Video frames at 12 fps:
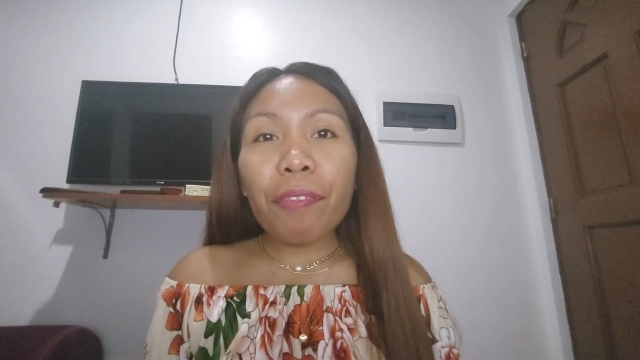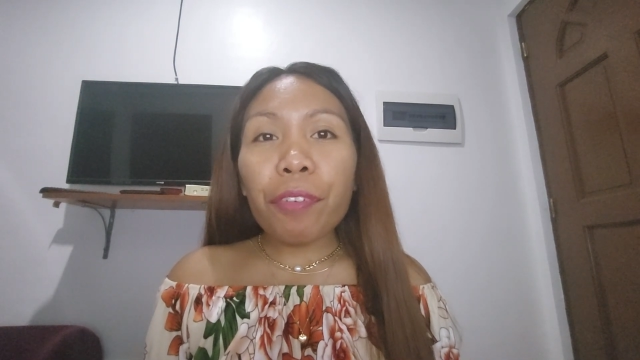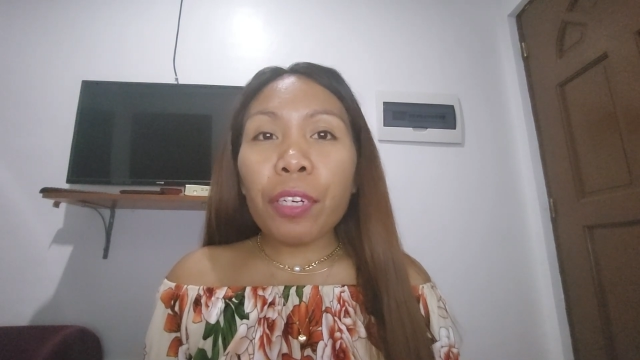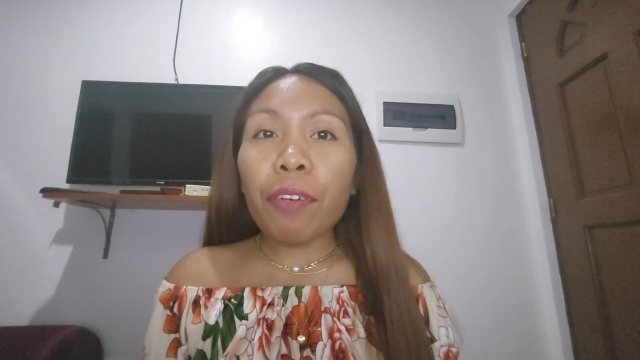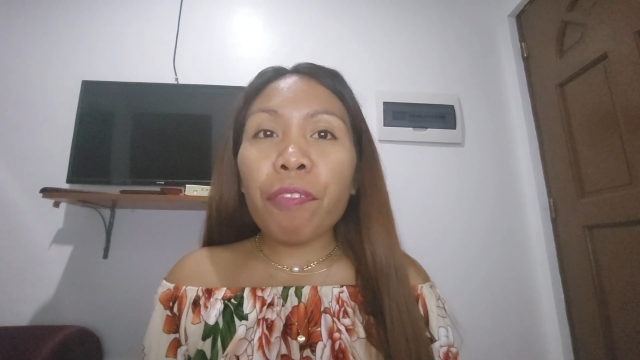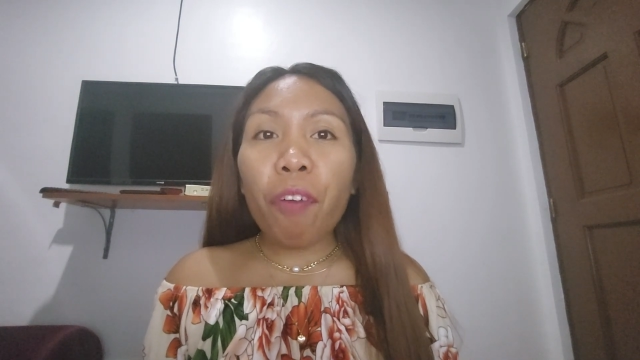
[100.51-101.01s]

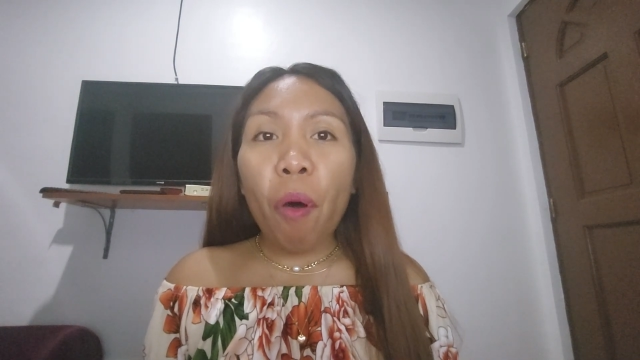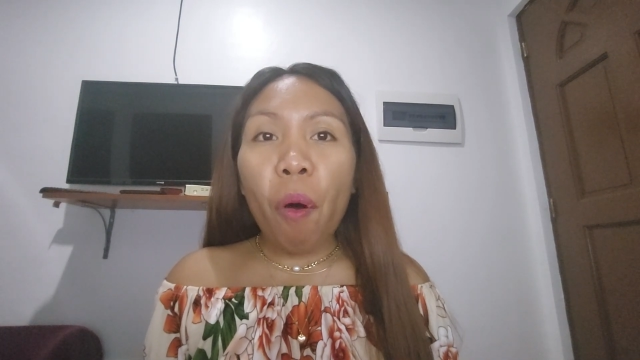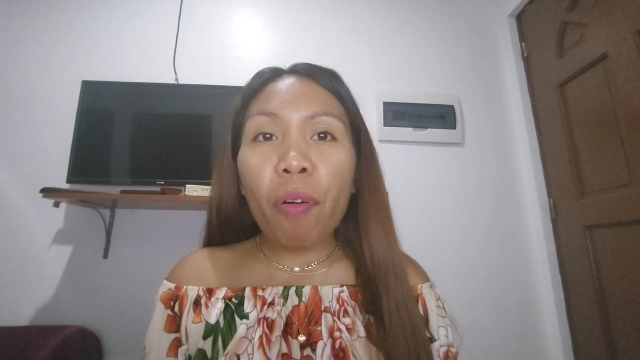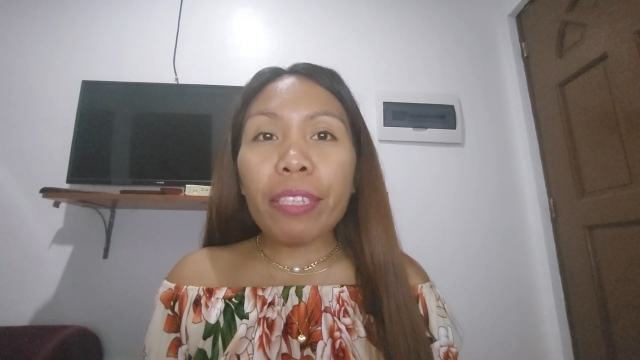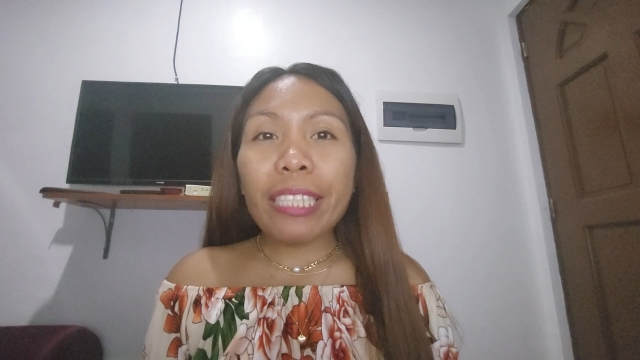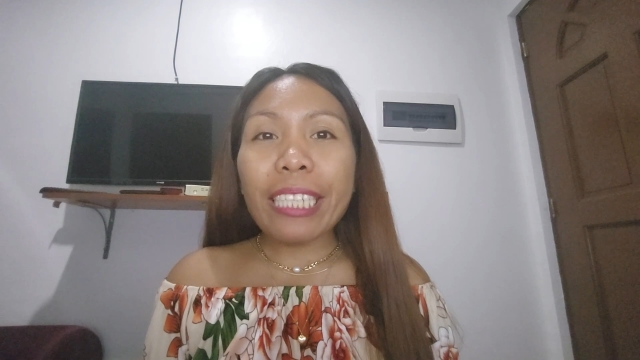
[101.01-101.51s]
for
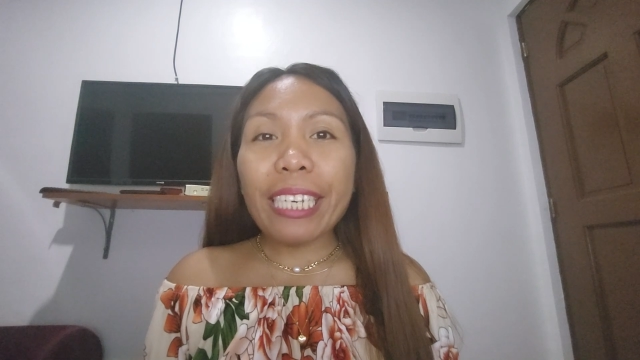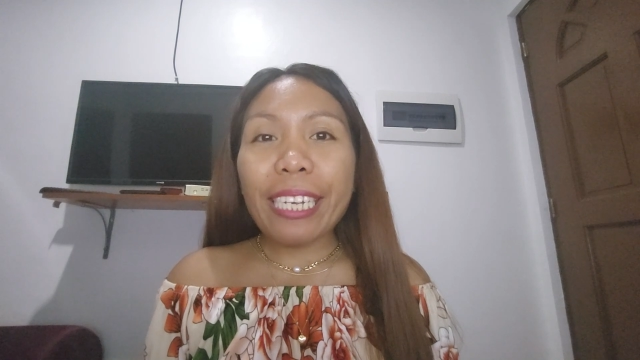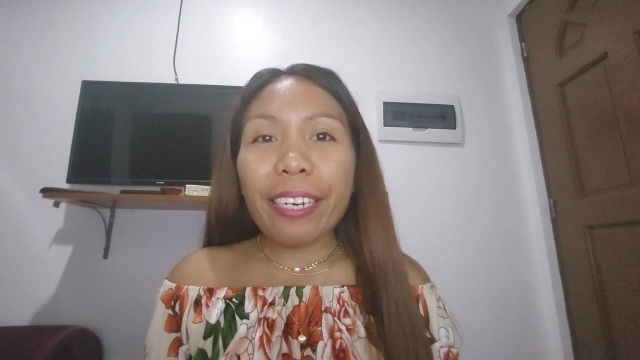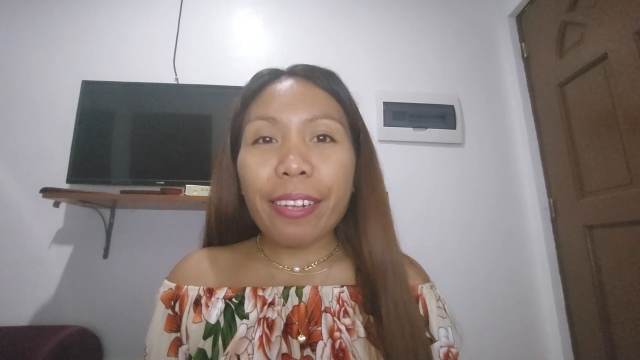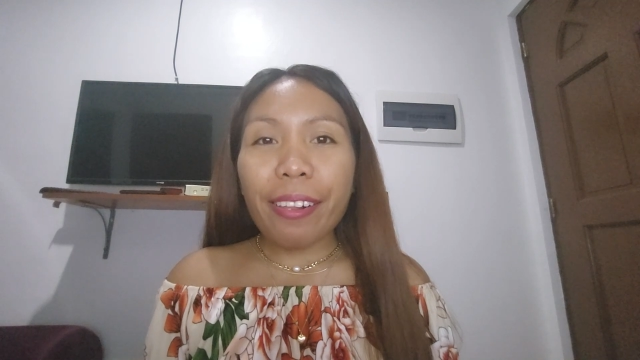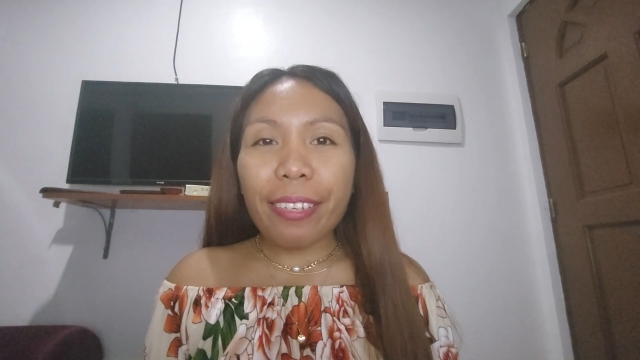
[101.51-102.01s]
full
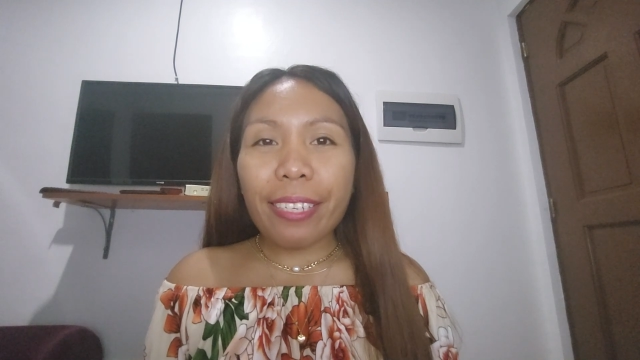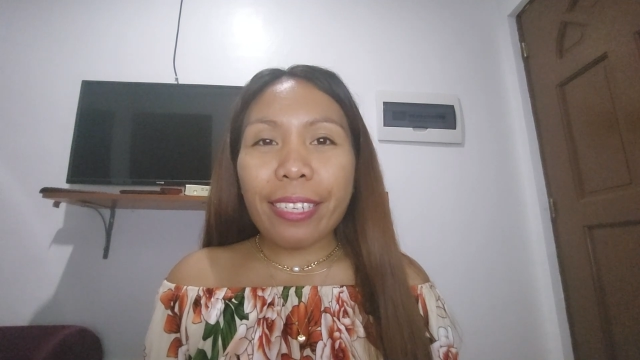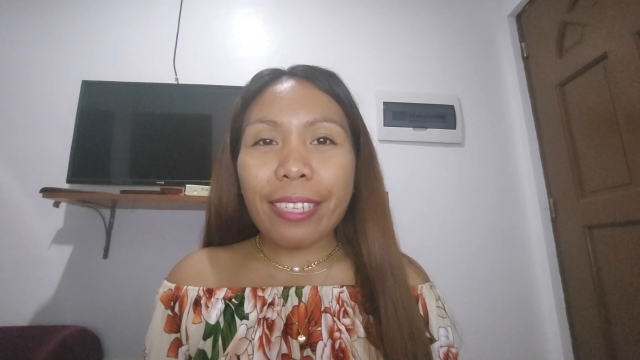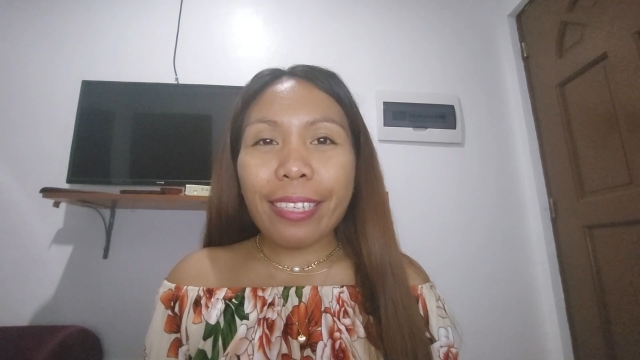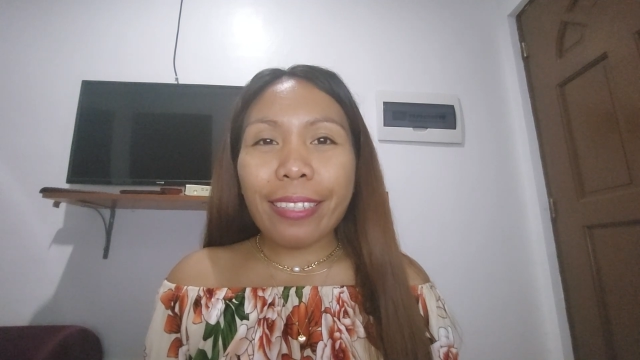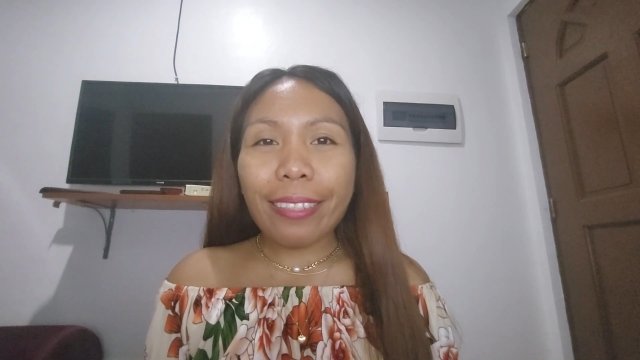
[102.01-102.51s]
details.